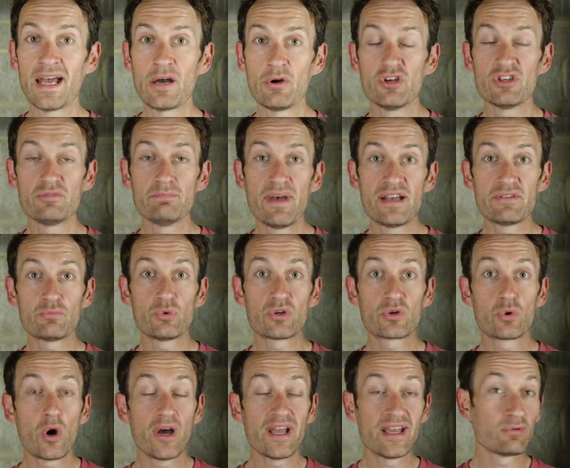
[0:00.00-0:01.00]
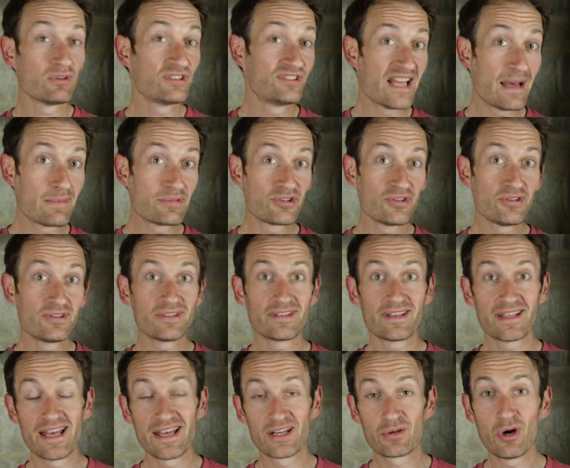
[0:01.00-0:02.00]
Now, it was met with quite a
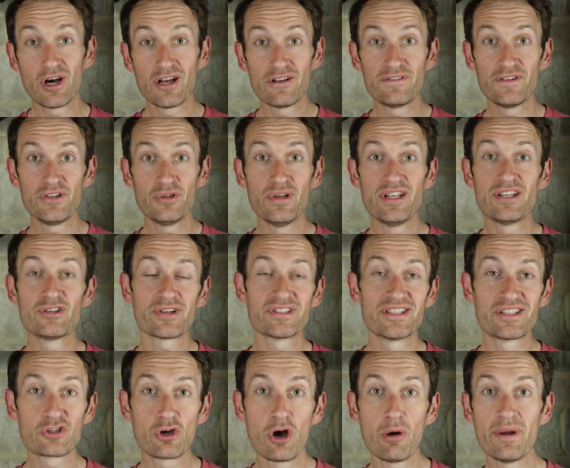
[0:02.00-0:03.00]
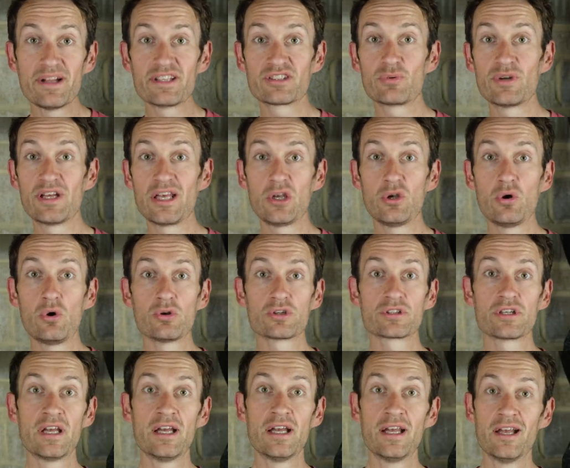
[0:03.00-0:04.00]
reception, uh, quite a few interesting comments when it
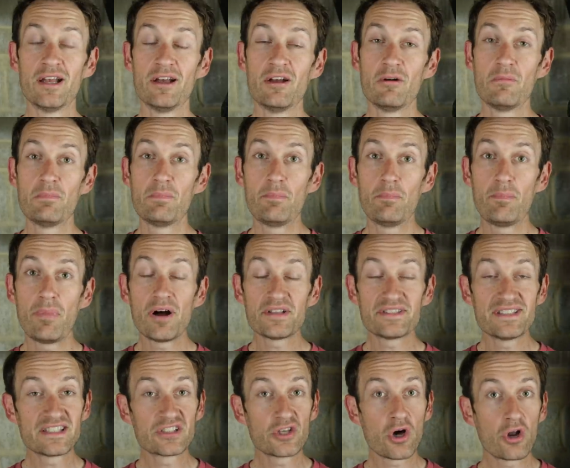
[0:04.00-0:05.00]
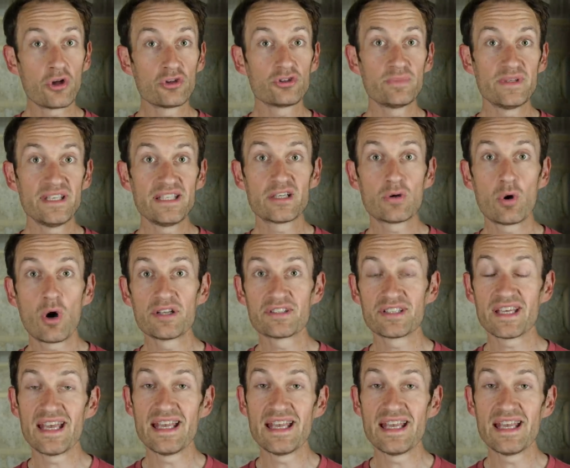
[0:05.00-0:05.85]
launched, but it got on to be quite